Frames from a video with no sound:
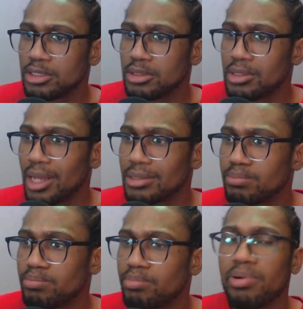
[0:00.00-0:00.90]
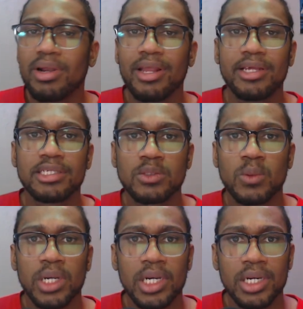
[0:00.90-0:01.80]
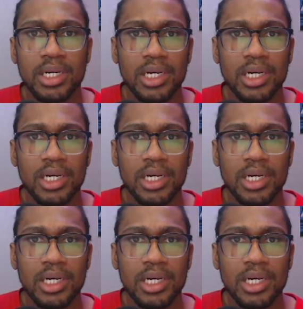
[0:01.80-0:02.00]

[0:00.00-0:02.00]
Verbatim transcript: to that place where